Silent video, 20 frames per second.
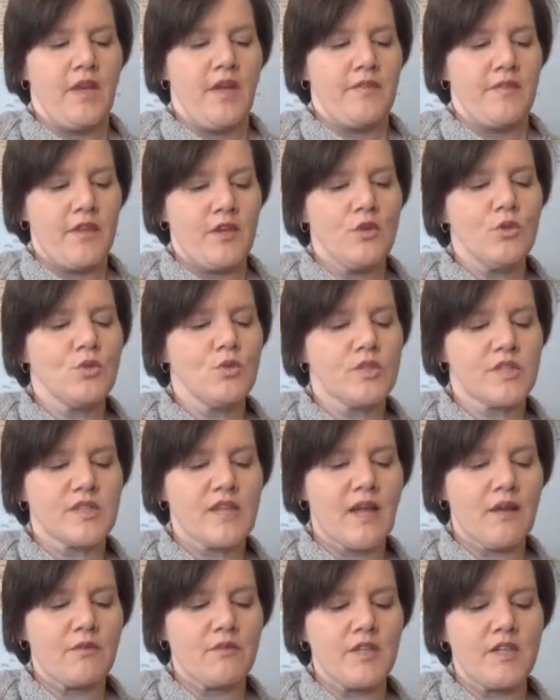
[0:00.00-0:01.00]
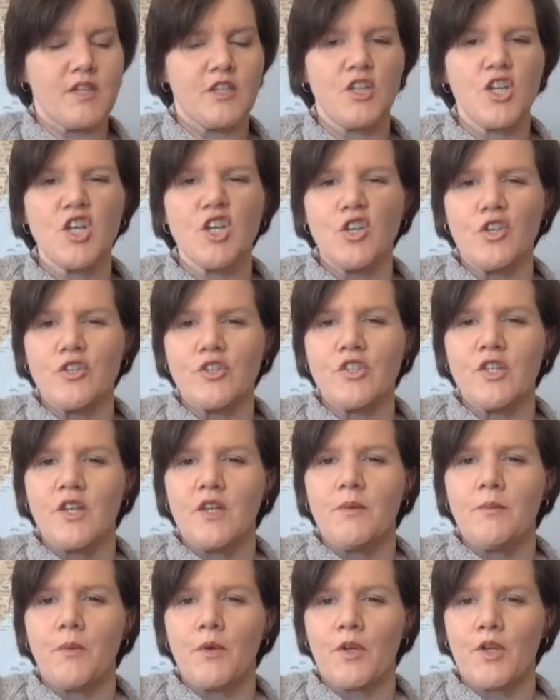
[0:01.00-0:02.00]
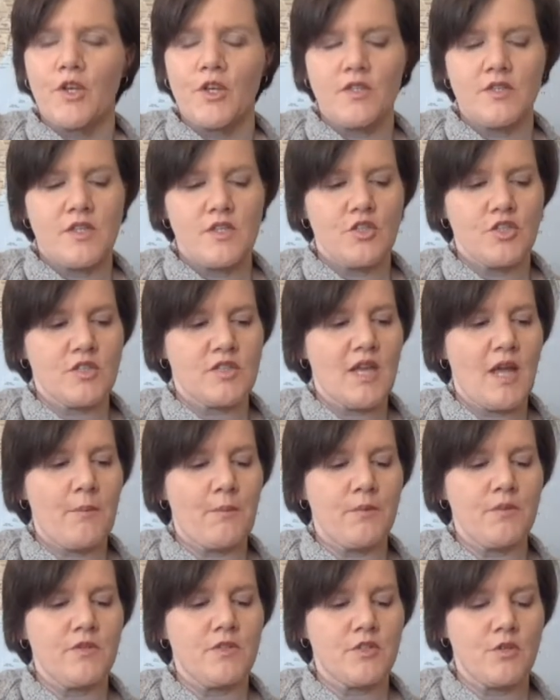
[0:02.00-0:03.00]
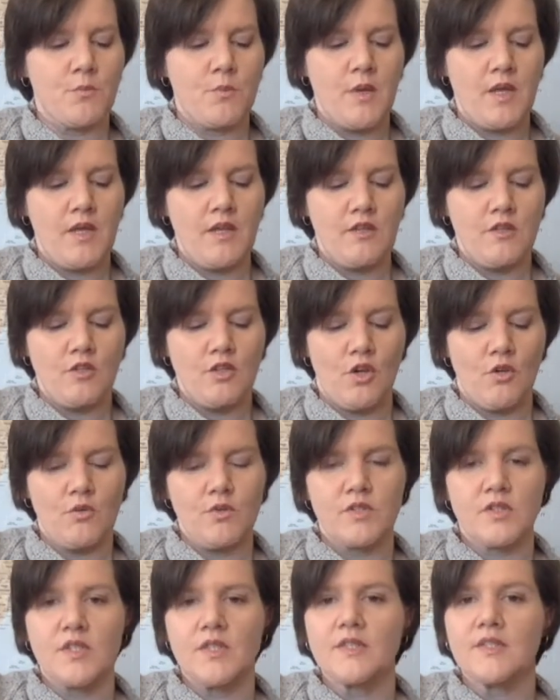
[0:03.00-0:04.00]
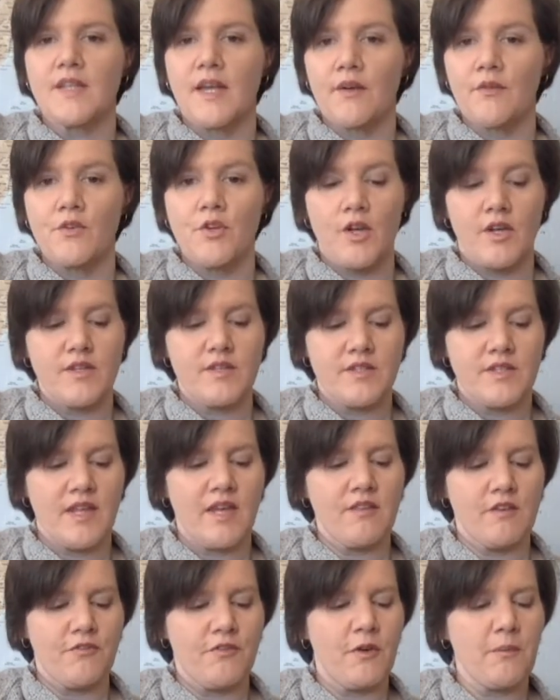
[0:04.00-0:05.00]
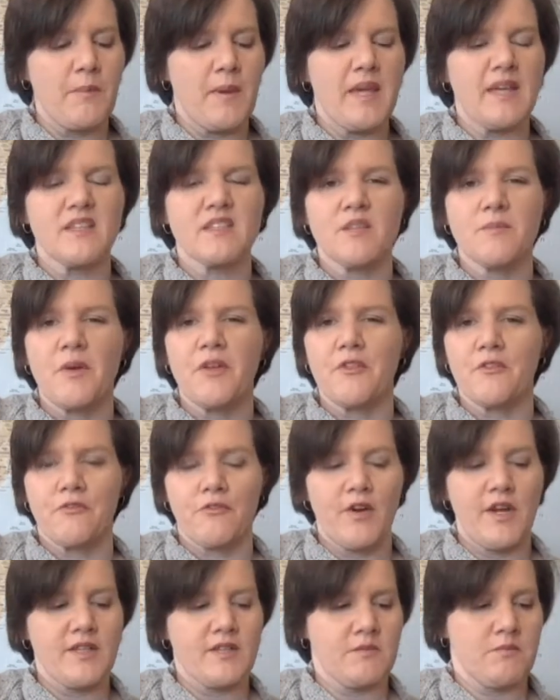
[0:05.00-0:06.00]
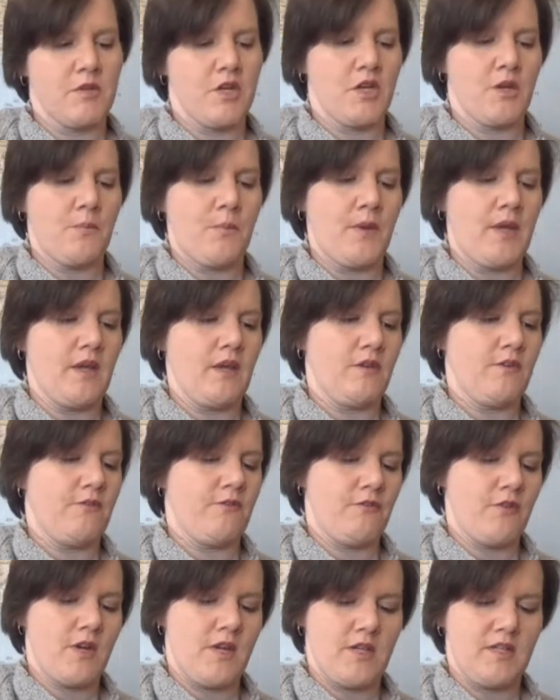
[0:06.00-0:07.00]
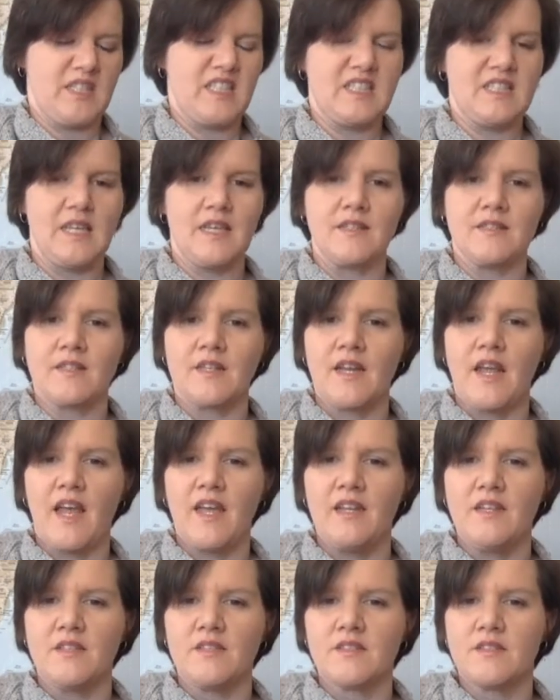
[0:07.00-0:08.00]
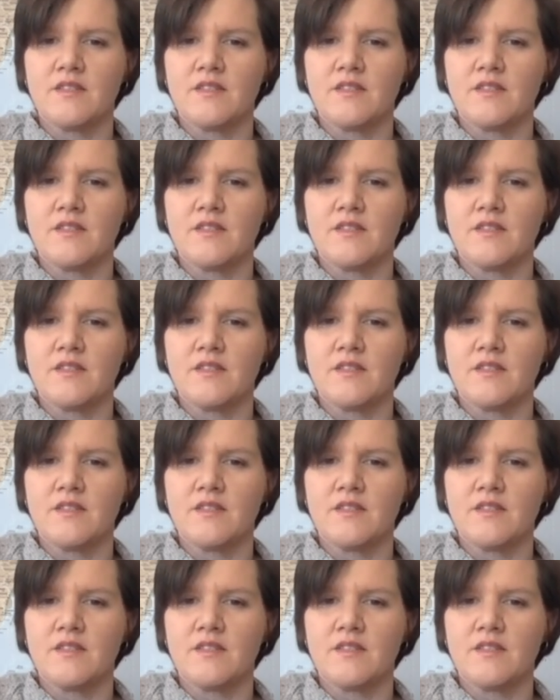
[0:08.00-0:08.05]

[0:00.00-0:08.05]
They all sounded good, because it just happens to be notes that sound nice together. If I pick some other frets, I'm going to pick fret 6 and 8.